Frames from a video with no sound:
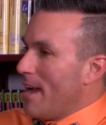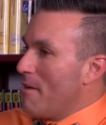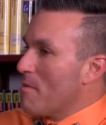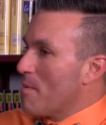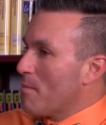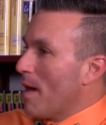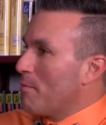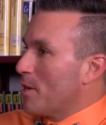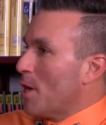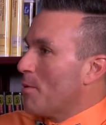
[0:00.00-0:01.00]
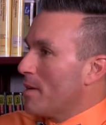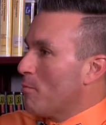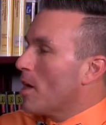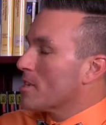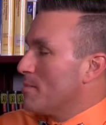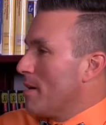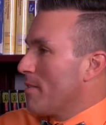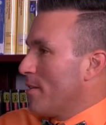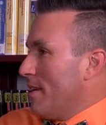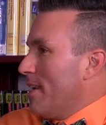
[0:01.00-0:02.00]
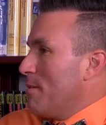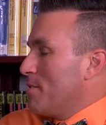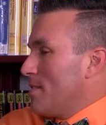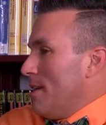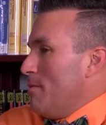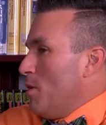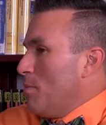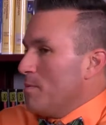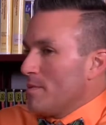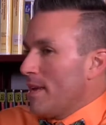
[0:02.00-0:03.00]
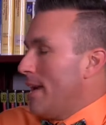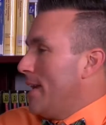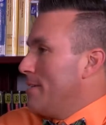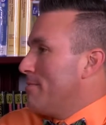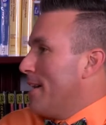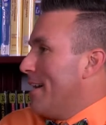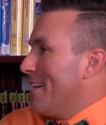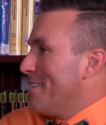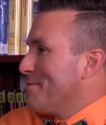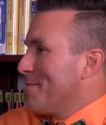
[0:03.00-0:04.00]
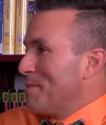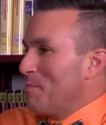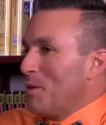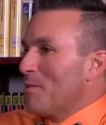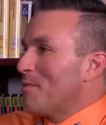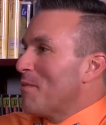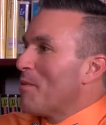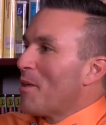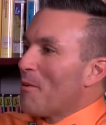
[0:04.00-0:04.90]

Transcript: I remember I would go in and watch a marathon, and I was I would hope it was a 85 and beautiful.